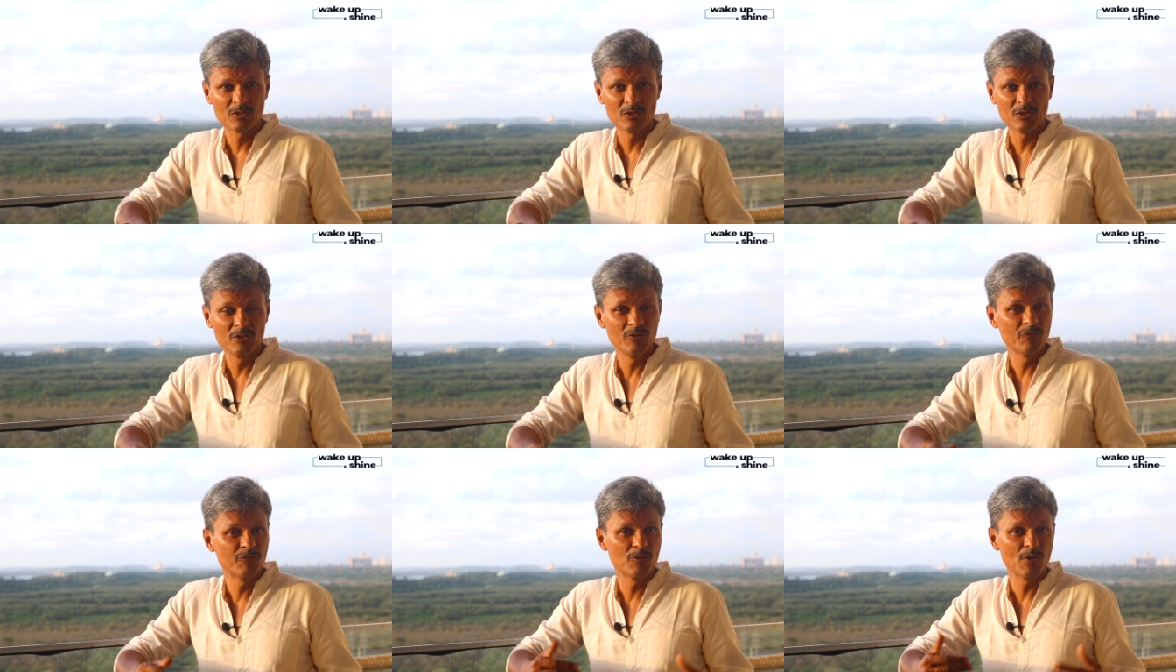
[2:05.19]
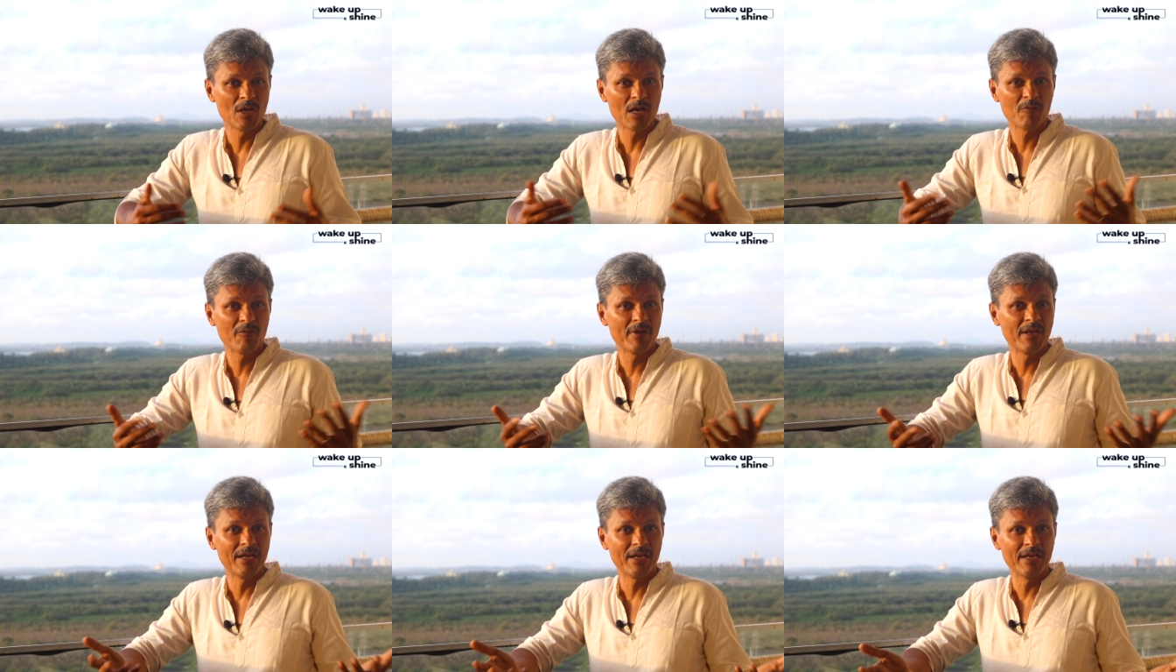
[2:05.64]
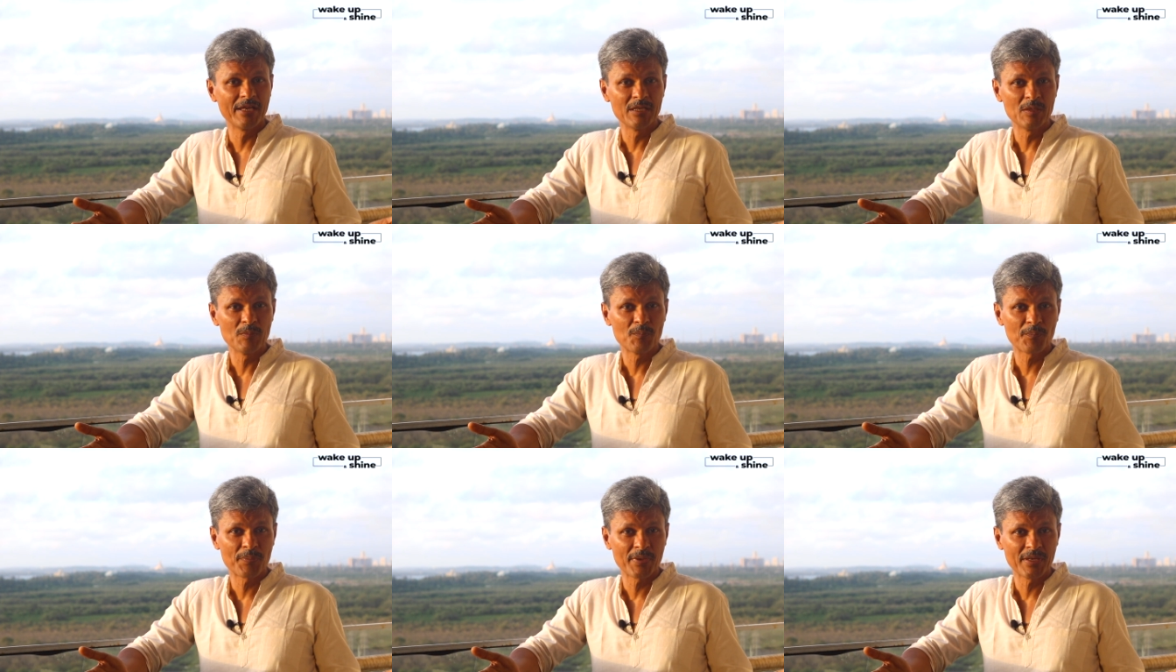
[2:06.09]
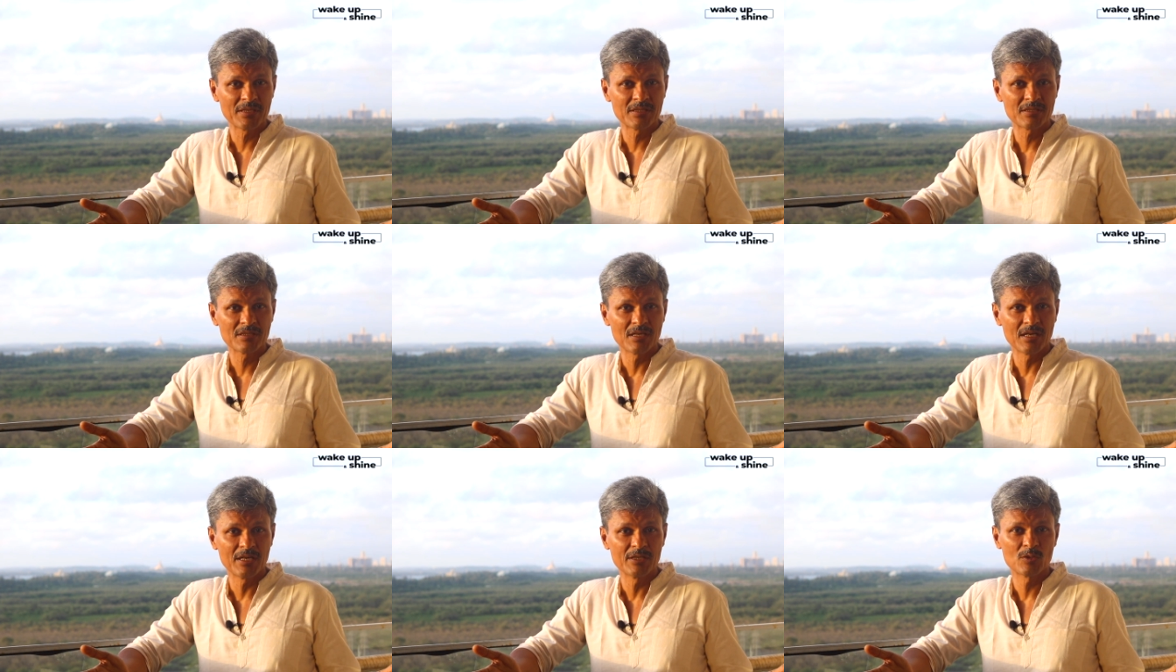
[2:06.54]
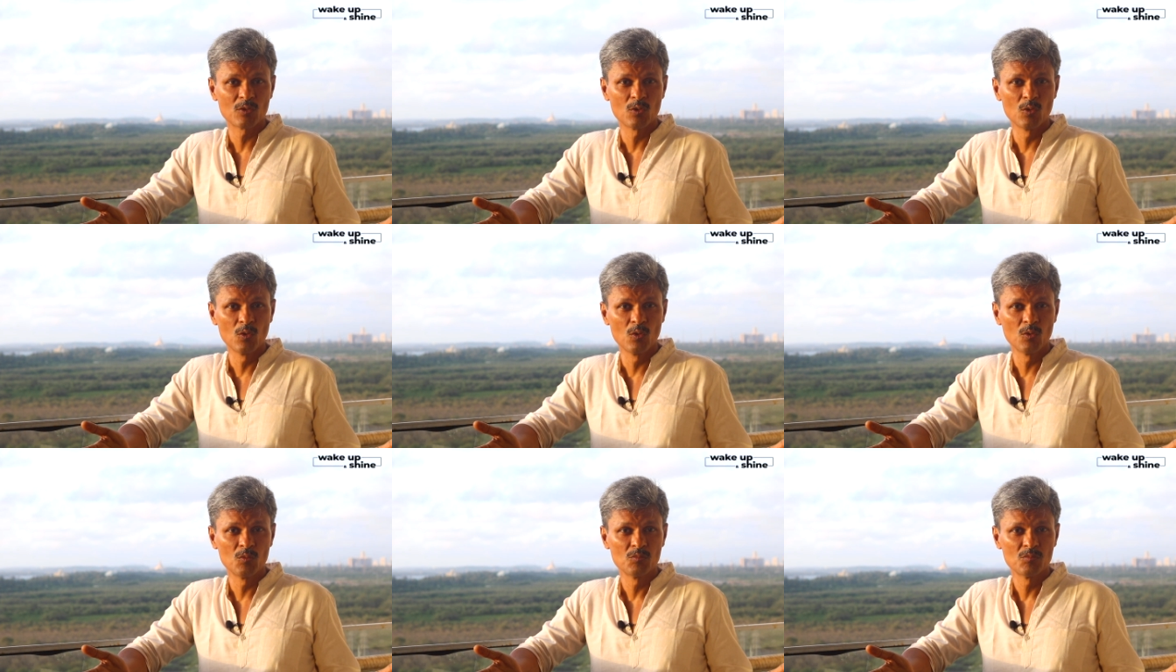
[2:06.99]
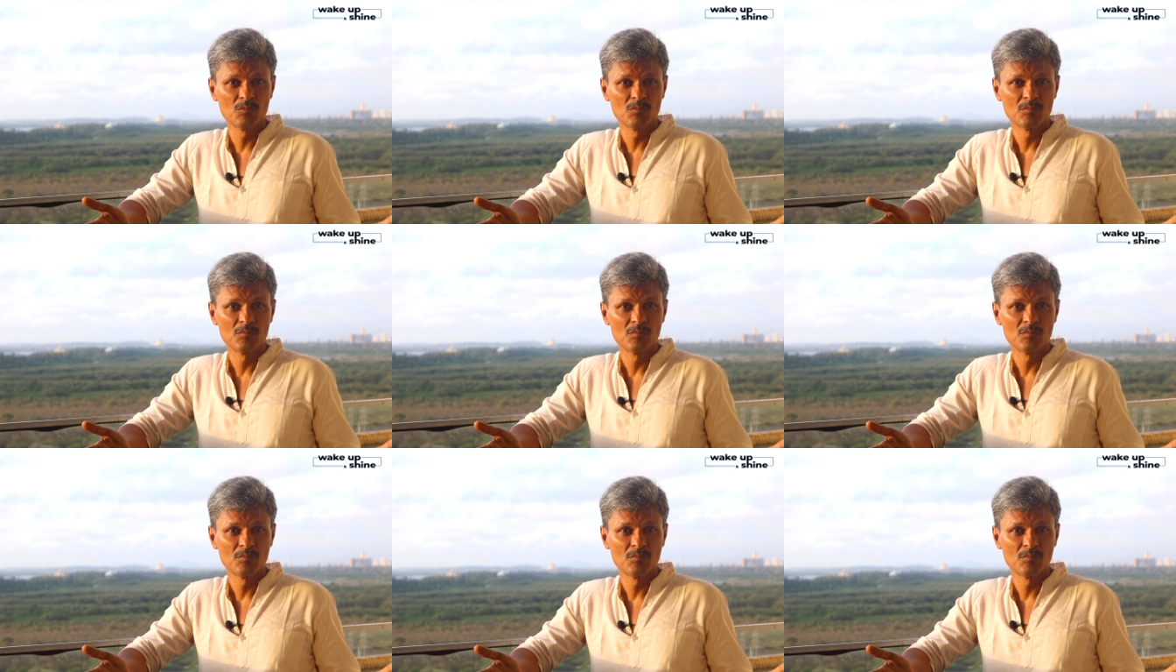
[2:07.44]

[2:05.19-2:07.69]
If you have any pet at home,